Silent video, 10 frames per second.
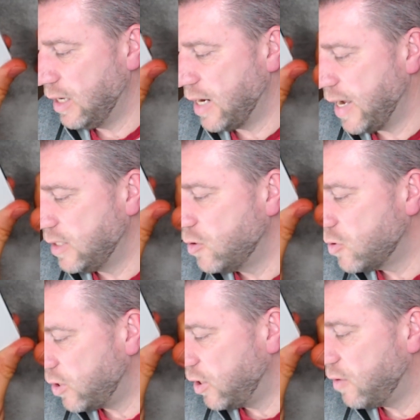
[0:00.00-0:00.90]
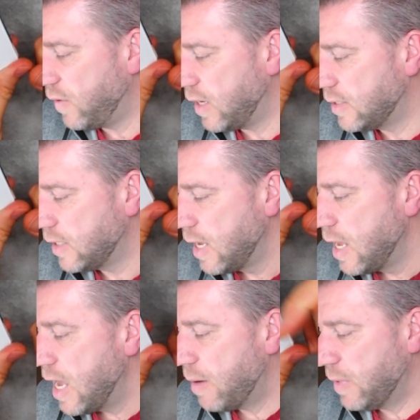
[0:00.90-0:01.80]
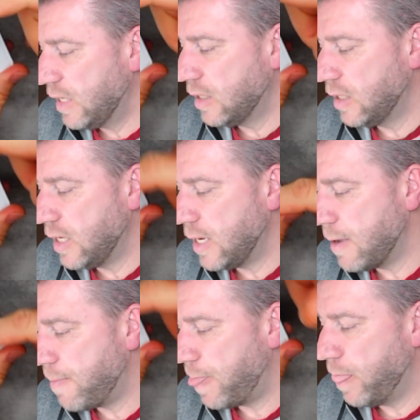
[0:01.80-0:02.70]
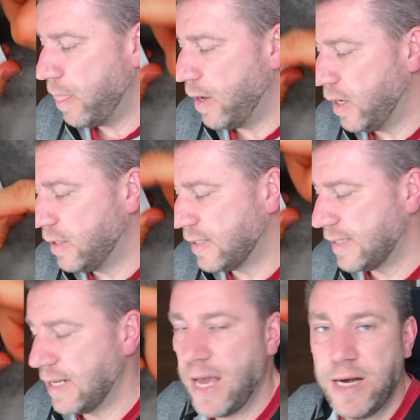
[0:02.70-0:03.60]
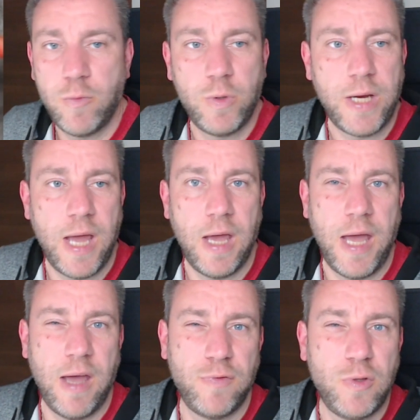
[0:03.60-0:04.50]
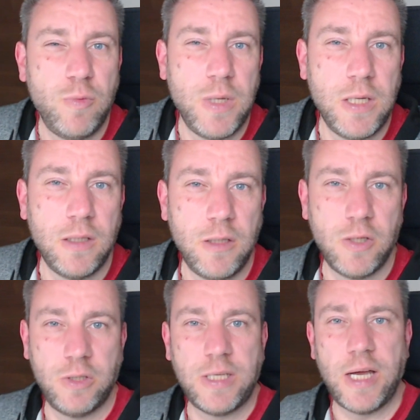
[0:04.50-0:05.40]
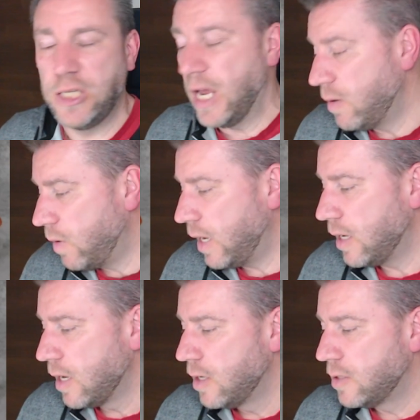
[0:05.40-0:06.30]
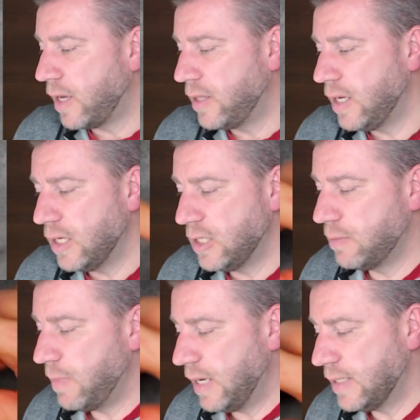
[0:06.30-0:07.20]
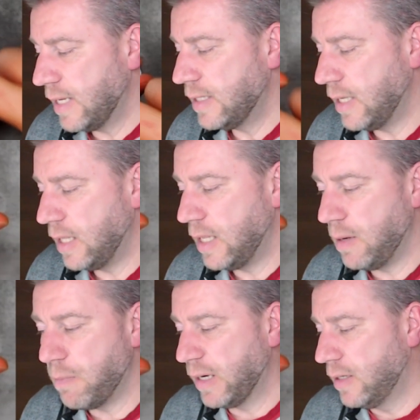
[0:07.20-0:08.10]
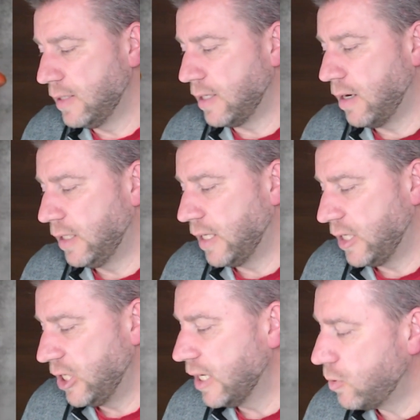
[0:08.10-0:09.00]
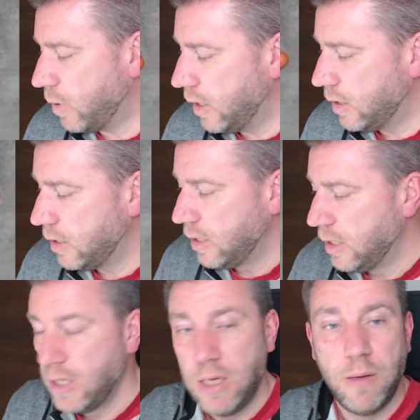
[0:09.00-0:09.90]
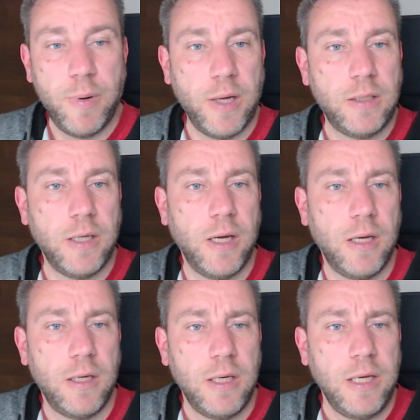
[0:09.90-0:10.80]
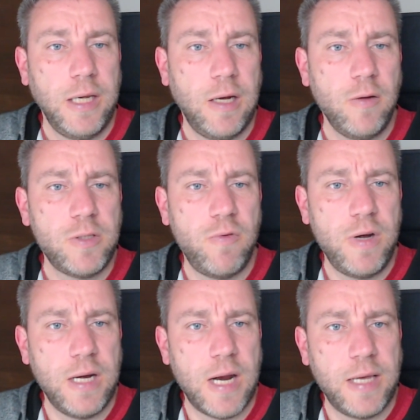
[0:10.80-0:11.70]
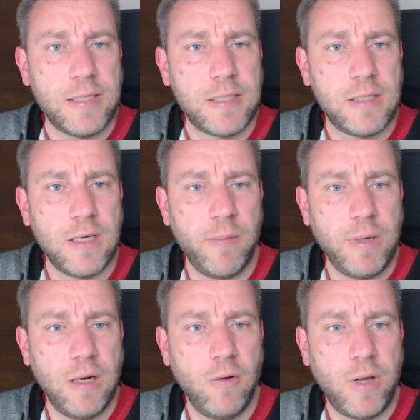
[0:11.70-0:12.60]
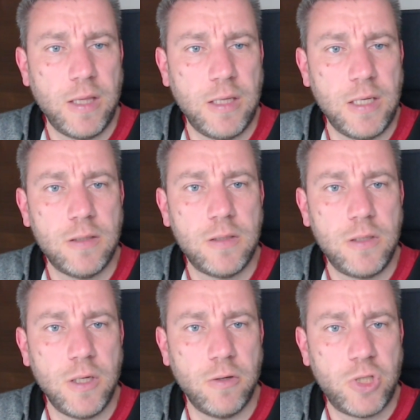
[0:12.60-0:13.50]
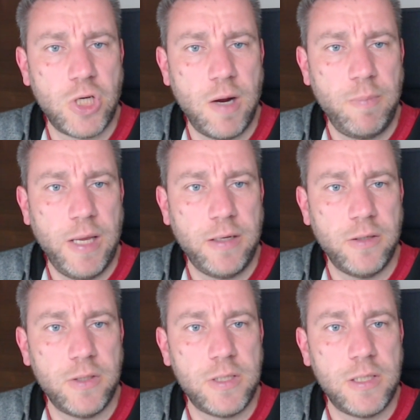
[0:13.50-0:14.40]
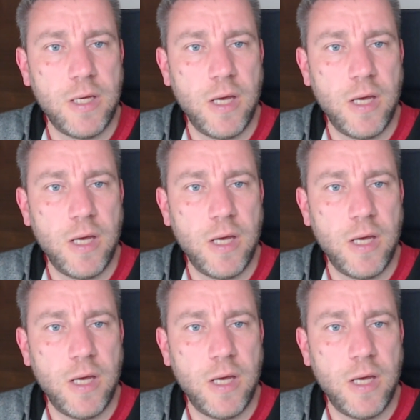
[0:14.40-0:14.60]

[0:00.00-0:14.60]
a nice user interface. I mean, the slider would have to be, you know, touch anyway, so I think it just makes sense that the buttons are touch as well. But it looks really nice. I mean, look at these, you know, sharp letters,